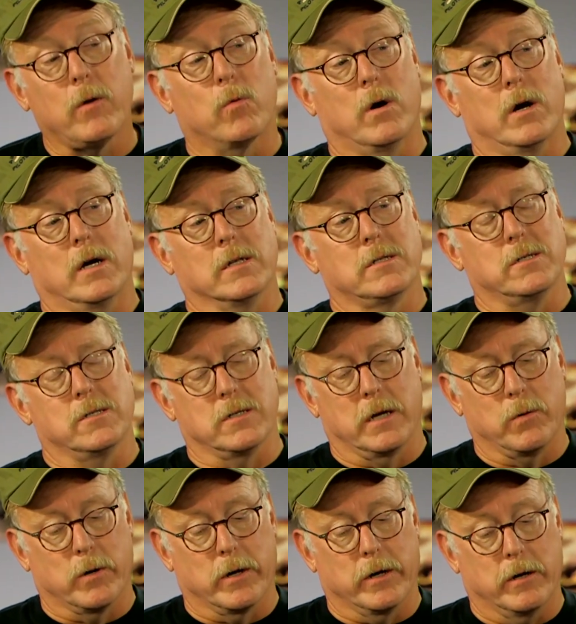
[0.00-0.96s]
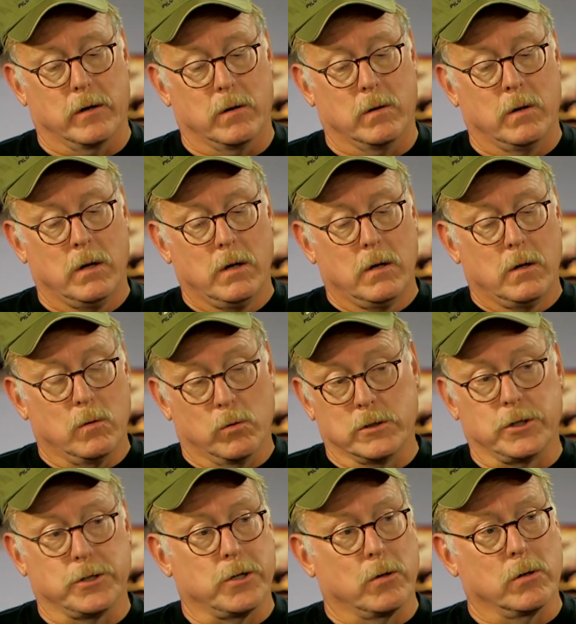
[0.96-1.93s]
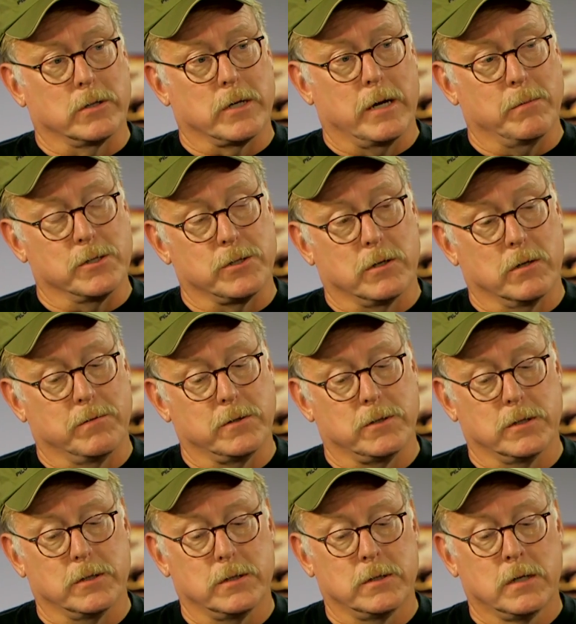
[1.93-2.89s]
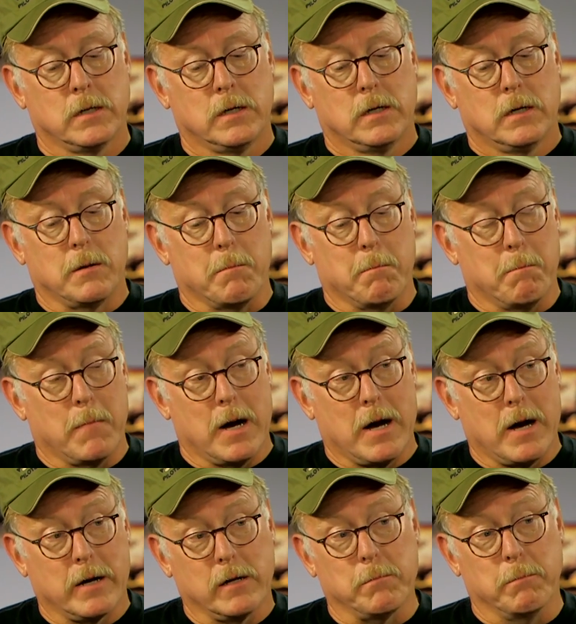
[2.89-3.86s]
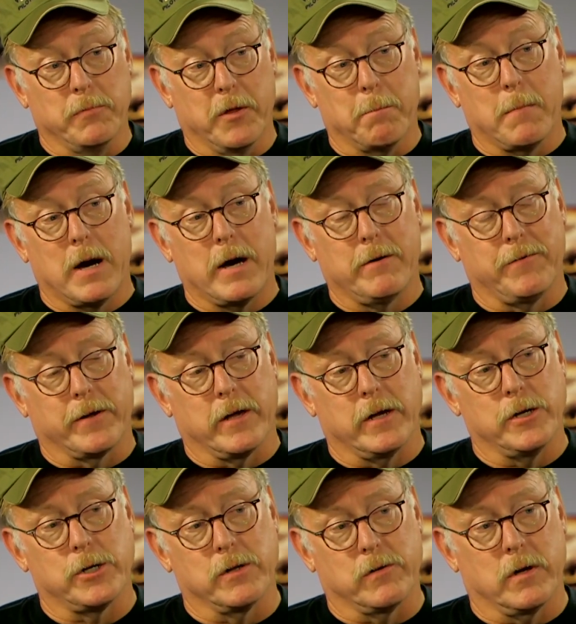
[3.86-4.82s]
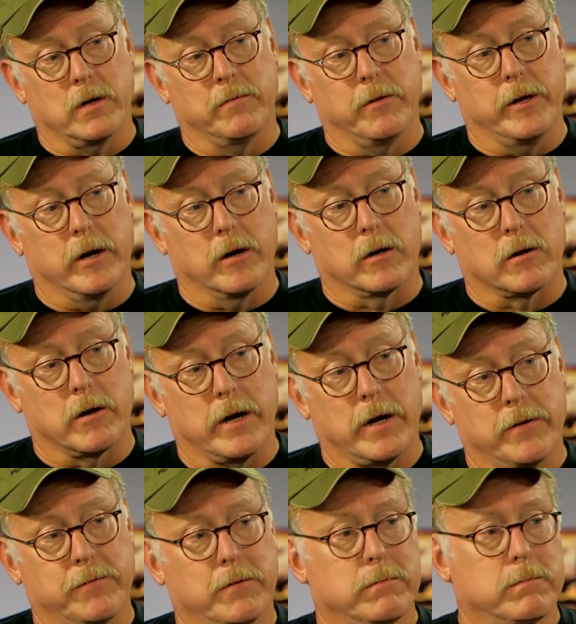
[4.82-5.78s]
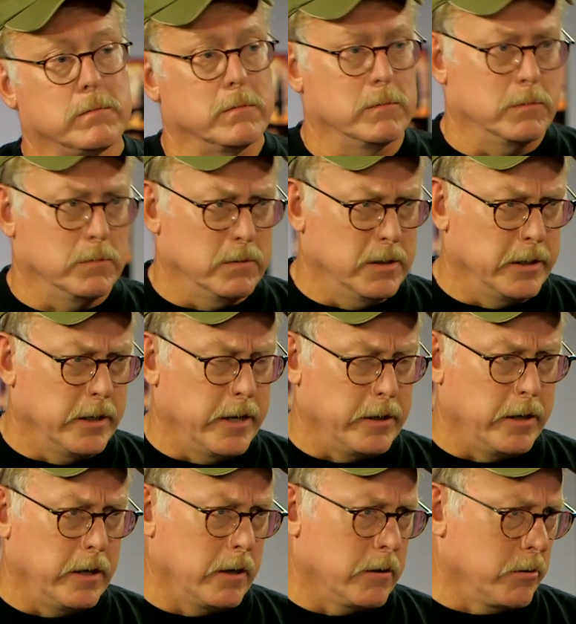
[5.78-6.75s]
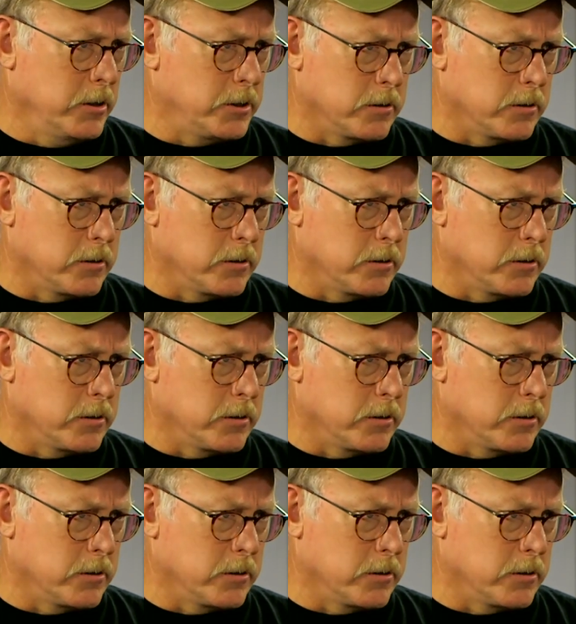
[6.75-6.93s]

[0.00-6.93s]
wants is they want to know what your total time of service is, the modifications of the aircraft, increased